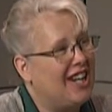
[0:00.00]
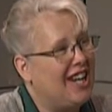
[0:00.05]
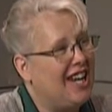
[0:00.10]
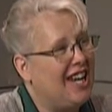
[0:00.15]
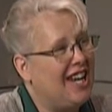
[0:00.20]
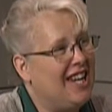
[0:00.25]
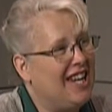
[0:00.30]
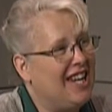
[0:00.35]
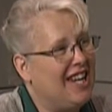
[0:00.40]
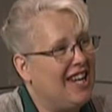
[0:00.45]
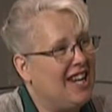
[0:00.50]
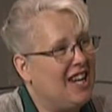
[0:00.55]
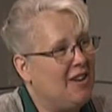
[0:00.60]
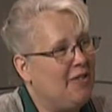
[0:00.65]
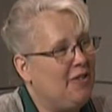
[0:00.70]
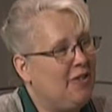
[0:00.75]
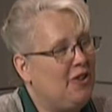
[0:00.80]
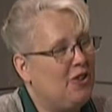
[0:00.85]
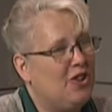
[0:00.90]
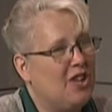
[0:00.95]
And and
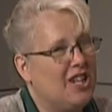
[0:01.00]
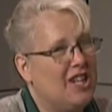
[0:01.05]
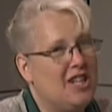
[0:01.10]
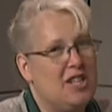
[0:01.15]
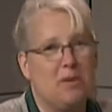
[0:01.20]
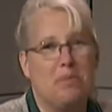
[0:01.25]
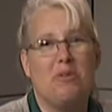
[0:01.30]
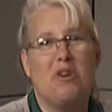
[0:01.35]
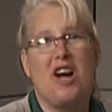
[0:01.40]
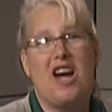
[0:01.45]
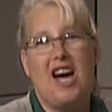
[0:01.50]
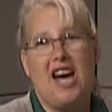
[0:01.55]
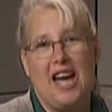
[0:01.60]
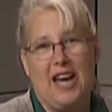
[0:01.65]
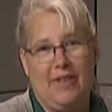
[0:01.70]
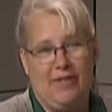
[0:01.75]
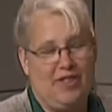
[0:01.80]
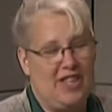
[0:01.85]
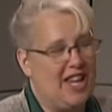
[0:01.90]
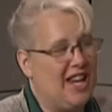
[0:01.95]
I feel kind of
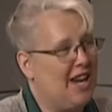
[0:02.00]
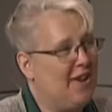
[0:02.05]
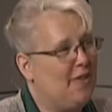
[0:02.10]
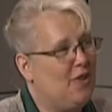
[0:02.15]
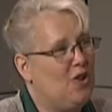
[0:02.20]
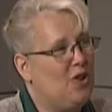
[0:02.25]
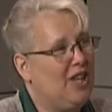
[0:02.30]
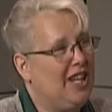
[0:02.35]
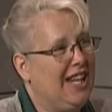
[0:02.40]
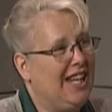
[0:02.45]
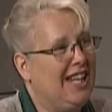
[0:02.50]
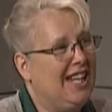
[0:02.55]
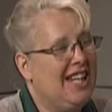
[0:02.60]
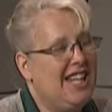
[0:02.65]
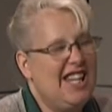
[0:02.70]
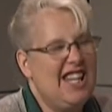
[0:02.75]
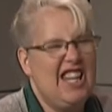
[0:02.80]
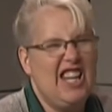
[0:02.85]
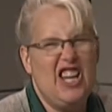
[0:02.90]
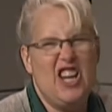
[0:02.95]
deprived that I've only,
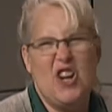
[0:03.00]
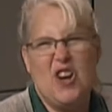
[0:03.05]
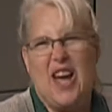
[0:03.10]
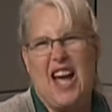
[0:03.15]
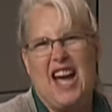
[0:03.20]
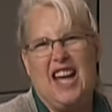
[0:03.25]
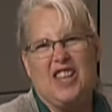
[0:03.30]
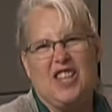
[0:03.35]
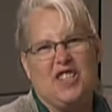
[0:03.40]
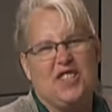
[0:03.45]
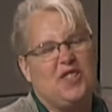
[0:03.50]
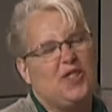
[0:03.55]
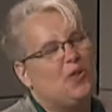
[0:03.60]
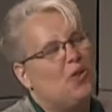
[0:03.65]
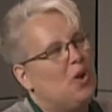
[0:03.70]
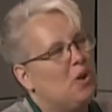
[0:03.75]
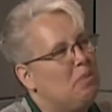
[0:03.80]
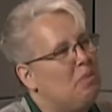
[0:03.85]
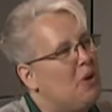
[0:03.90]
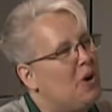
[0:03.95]
you know, had the
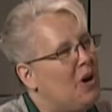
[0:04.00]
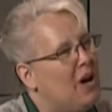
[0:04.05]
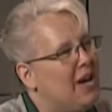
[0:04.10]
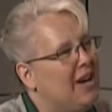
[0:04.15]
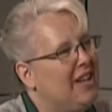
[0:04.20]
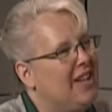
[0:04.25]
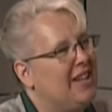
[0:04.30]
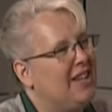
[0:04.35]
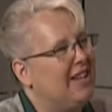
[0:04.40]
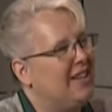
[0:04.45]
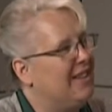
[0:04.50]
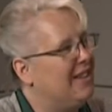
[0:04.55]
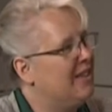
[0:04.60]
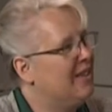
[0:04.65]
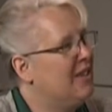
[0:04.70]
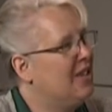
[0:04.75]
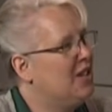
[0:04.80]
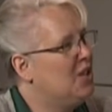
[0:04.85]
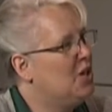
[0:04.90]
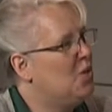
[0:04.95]
store bought the
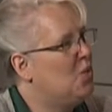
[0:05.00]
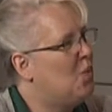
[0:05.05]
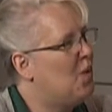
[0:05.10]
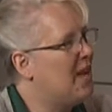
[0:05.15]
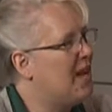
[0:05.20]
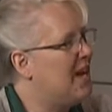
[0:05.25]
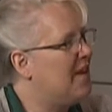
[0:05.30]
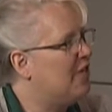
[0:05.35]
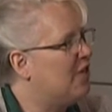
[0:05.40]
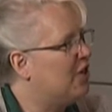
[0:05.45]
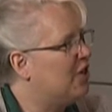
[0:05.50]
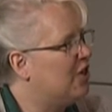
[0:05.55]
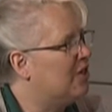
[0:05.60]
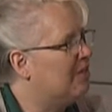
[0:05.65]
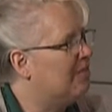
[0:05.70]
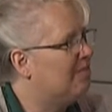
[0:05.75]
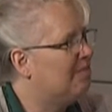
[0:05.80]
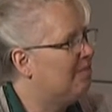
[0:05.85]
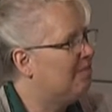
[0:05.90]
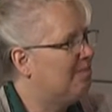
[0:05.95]

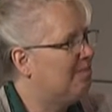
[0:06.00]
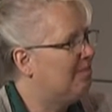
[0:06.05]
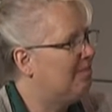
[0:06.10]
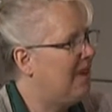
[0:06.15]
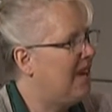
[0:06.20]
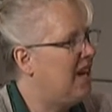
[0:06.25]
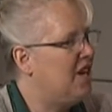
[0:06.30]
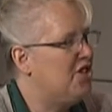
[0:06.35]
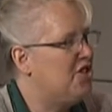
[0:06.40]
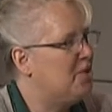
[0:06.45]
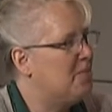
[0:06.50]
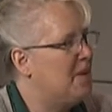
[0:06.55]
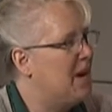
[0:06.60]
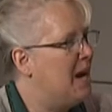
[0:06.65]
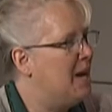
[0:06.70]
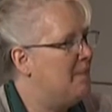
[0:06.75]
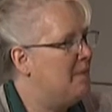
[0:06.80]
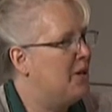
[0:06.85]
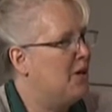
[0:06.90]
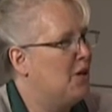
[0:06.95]
whatever Aunt
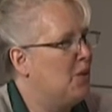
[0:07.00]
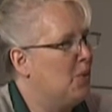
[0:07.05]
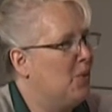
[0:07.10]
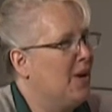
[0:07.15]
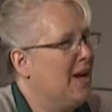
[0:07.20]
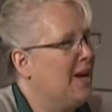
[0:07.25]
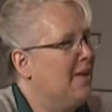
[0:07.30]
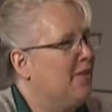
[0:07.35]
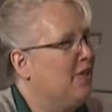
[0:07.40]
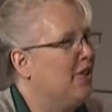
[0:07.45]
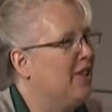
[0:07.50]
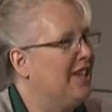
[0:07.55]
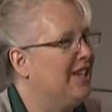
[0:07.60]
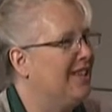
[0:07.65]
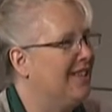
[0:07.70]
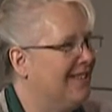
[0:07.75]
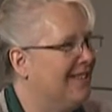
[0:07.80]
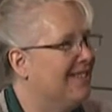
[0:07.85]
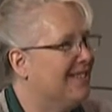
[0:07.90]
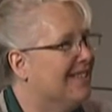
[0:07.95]
Jemima, whatever
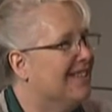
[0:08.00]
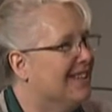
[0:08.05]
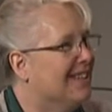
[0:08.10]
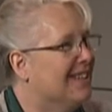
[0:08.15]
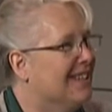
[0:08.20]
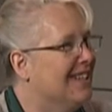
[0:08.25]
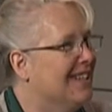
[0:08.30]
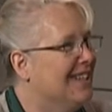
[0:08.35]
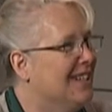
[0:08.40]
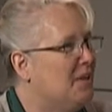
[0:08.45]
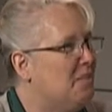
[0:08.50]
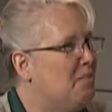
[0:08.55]
the,